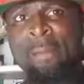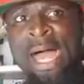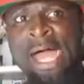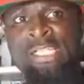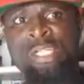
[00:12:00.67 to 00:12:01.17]

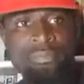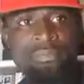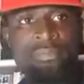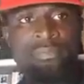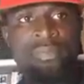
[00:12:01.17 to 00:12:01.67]
eyes is
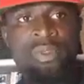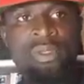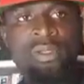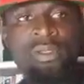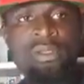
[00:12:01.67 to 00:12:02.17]
on you
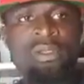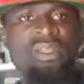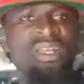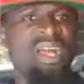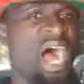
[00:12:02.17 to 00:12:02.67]
now.
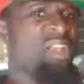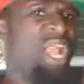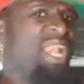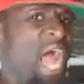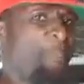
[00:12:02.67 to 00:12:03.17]
I
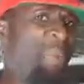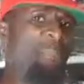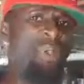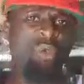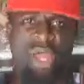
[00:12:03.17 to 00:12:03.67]
don't like
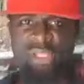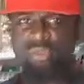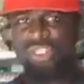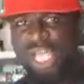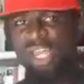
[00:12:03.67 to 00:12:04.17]
people
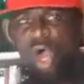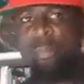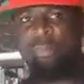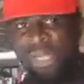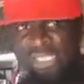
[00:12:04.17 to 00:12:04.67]
going to jail
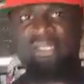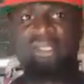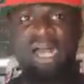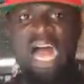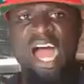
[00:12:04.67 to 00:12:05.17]
or
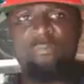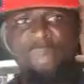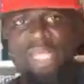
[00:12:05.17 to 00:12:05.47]
prison. I have